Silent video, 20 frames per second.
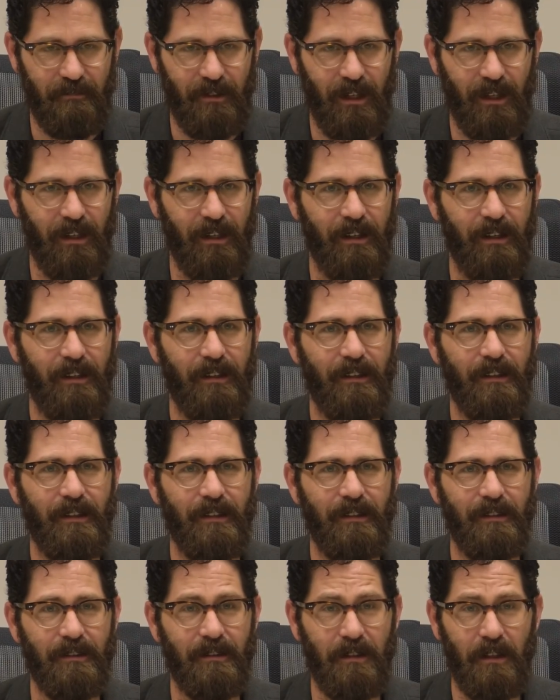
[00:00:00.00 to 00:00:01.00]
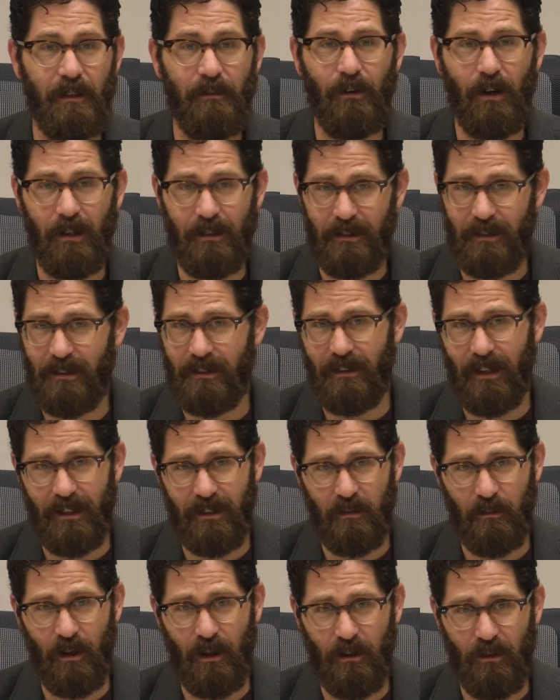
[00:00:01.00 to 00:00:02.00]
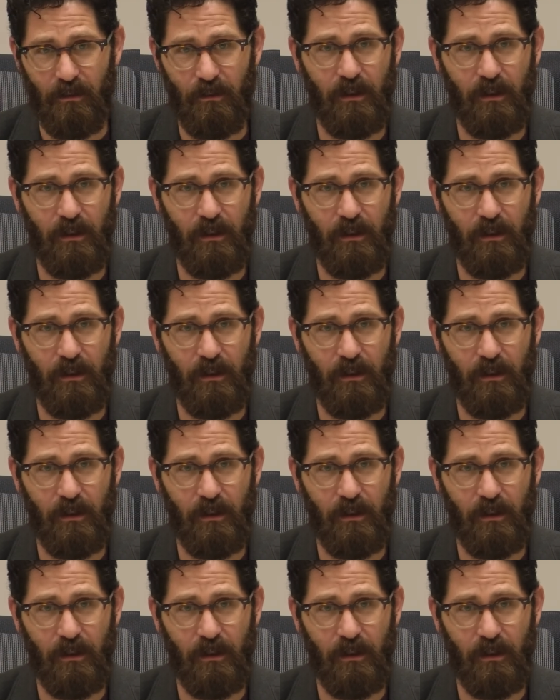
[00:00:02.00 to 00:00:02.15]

Uh, in the city of Austin, it takes about